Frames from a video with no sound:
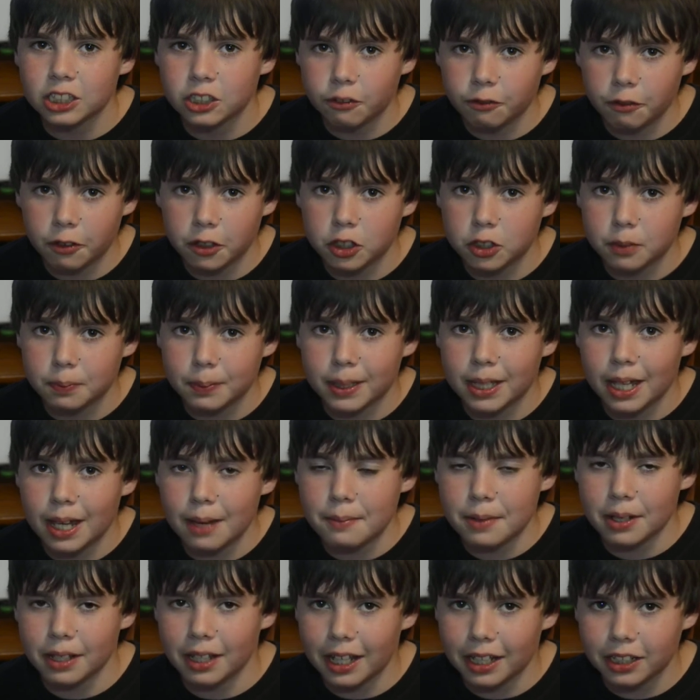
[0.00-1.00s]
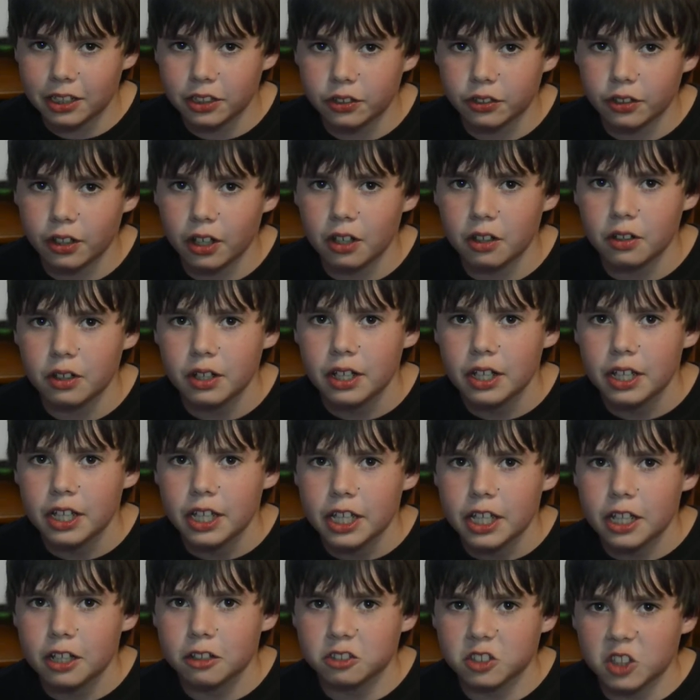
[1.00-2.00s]
first became Electro,
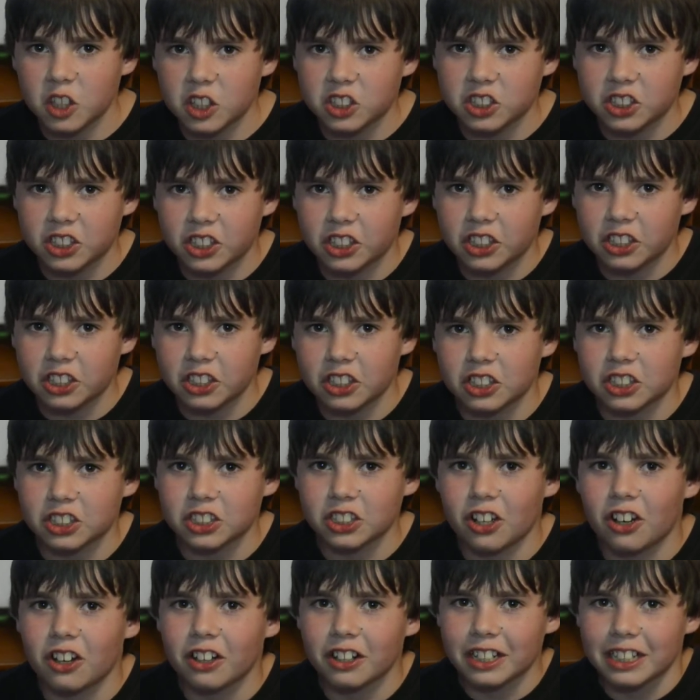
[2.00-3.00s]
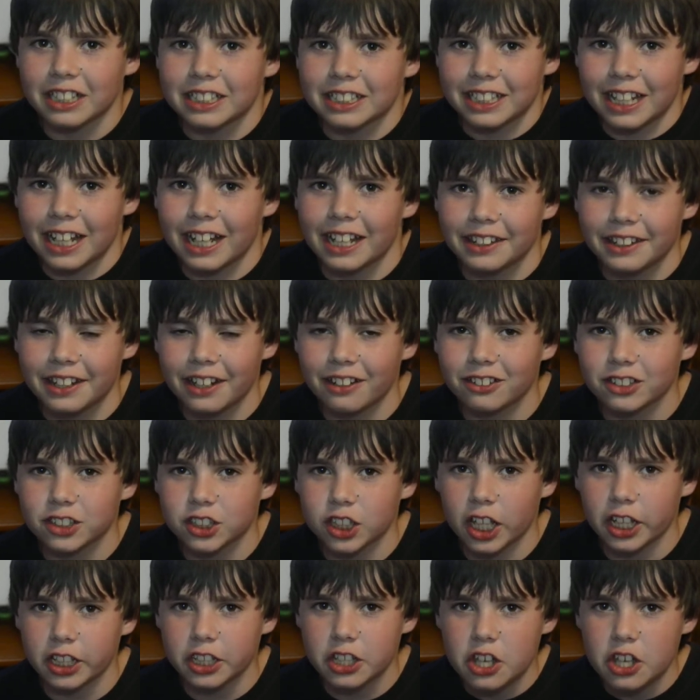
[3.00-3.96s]
he was singing this song in his head that was